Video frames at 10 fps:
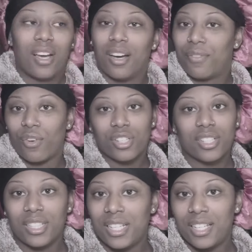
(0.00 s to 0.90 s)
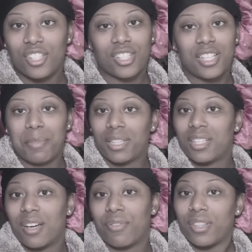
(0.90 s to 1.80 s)
Unfortunately, it just didn't make the
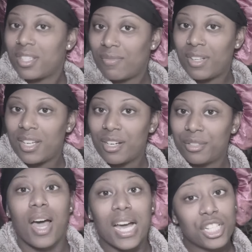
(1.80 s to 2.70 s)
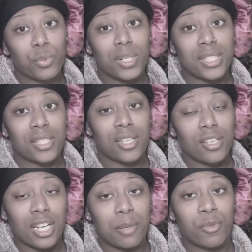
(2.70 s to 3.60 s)
cut for this video. I just wanted to tell
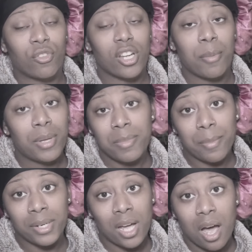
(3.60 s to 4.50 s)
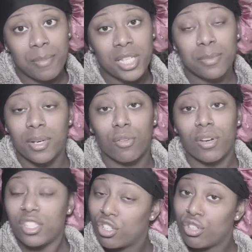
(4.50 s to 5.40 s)
y'all that before y'all beat me up in the comments, but
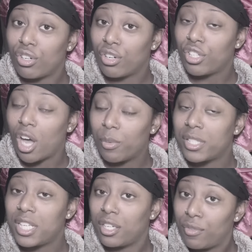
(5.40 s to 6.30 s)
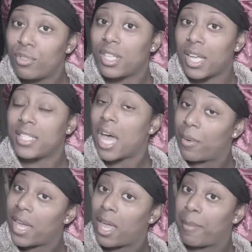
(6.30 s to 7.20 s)
rest assured, y'all will see in a few seconds how
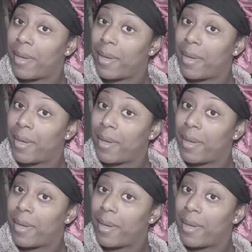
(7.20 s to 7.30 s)
it came